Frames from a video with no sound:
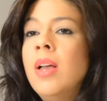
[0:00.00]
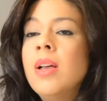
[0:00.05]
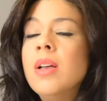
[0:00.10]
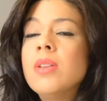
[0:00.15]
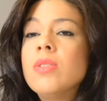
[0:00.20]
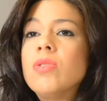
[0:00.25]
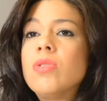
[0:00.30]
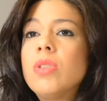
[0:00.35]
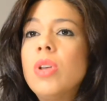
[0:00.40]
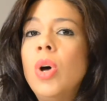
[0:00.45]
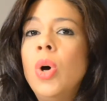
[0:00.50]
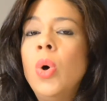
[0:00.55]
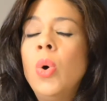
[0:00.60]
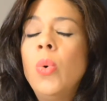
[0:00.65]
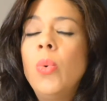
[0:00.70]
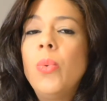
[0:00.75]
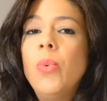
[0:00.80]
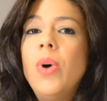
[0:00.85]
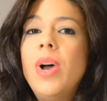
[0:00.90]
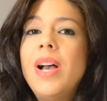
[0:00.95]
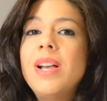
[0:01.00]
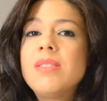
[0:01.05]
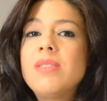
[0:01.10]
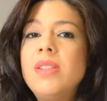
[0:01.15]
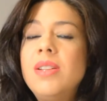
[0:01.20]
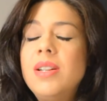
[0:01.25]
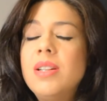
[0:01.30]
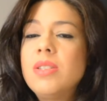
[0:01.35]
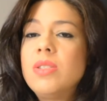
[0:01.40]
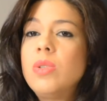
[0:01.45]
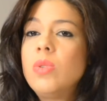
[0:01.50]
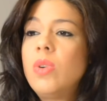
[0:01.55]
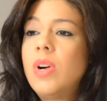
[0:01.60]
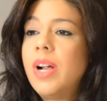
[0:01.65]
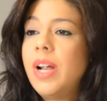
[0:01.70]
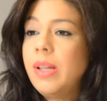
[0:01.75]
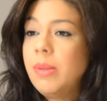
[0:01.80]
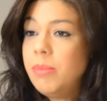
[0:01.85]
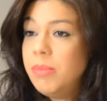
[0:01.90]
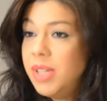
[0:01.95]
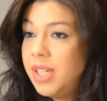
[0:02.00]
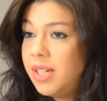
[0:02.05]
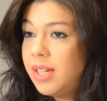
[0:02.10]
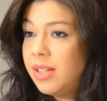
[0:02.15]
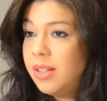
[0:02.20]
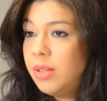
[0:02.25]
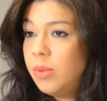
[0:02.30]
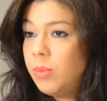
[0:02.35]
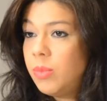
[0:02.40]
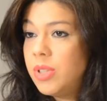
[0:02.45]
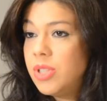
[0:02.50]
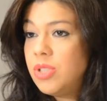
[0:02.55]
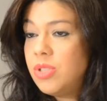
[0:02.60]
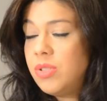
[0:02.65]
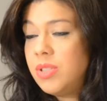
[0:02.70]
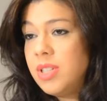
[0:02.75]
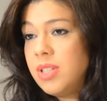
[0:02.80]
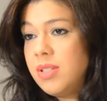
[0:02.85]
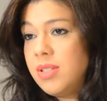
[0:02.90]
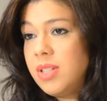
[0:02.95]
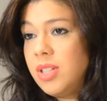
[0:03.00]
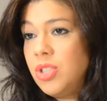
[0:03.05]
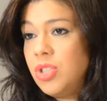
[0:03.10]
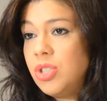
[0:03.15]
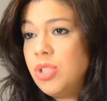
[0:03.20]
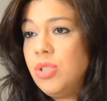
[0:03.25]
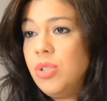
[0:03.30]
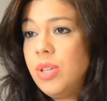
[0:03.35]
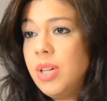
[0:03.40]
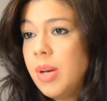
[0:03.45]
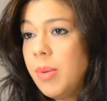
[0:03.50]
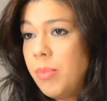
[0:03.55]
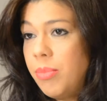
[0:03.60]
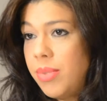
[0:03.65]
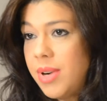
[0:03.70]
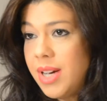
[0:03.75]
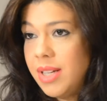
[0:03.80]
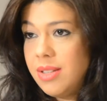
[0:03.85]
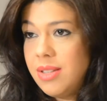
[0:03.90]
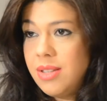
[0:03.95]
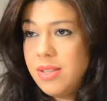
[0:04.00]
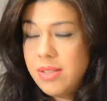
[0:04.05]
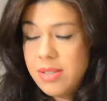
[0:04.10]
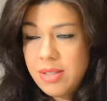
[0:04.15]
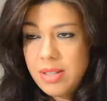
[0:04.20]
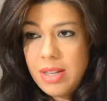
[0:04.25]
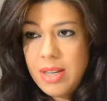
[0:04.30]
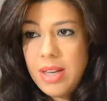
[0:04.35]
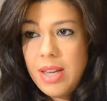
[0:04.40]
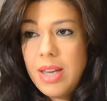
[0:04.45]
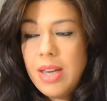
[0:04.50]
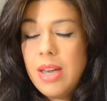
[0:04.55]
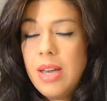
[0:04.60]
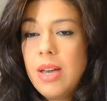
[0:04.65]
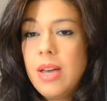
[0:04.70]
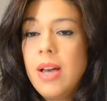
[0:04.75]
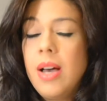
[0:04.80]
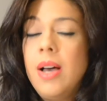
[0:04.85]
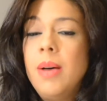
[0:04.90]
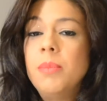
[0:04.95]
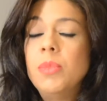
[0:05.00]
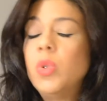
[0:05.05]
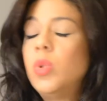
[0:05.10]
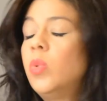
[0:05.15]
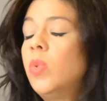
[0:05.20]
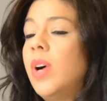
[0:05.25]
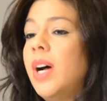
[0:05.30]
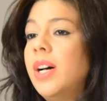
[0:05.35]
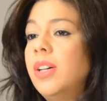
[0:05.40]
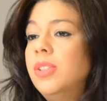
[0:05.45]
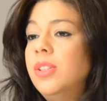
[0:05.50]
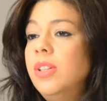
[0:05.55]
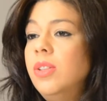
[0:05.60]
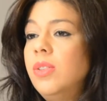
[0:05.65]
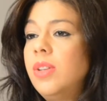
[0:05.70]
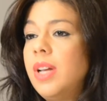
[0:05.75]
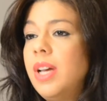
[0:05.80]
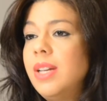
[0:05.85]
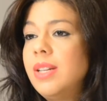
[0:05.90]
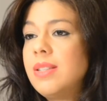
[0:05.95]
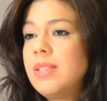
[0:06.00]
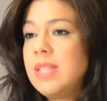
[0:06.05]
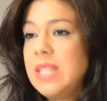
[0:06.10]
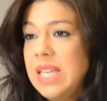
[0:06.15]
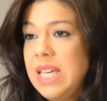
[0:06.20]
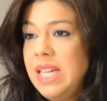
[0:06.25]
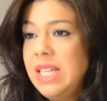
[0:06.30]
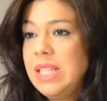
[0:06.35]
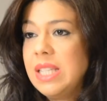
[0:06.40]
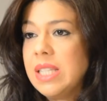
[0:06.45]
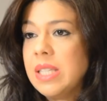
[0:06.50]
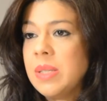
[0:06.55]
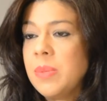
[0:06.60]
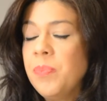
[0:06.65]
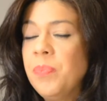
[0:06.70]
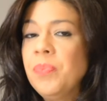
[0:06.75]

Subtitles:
So as long as you are admitted in one jurisdiction, you can practice throughout the United States.